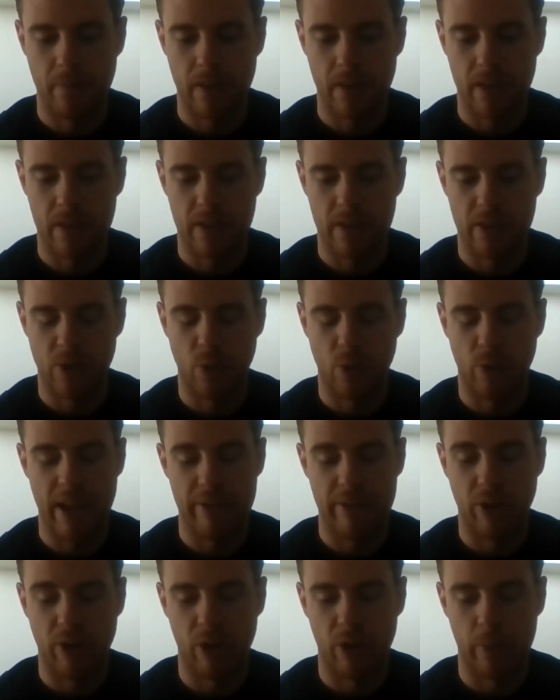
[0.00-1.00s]
or their
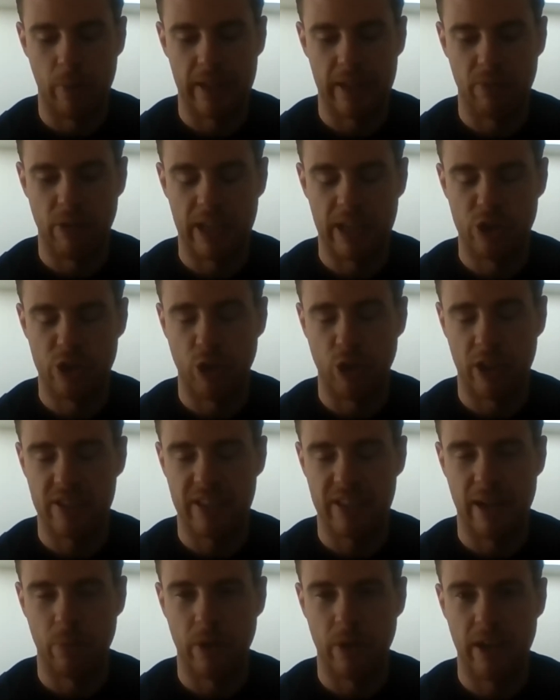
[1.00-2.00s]
following really trust
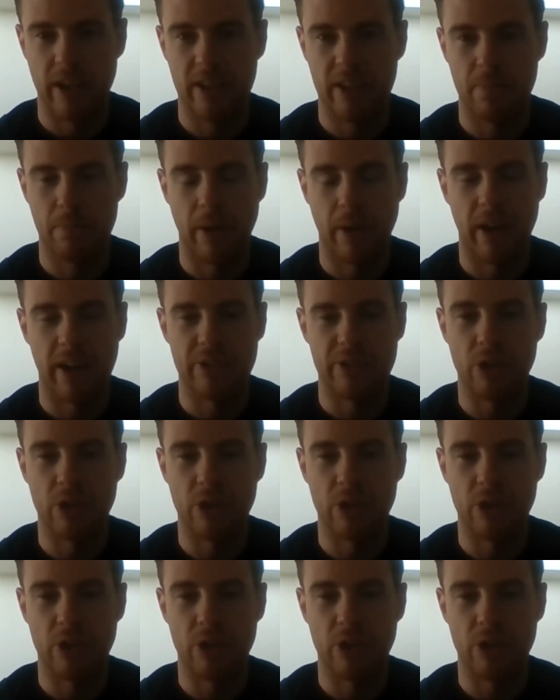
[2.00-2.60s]
their word, but I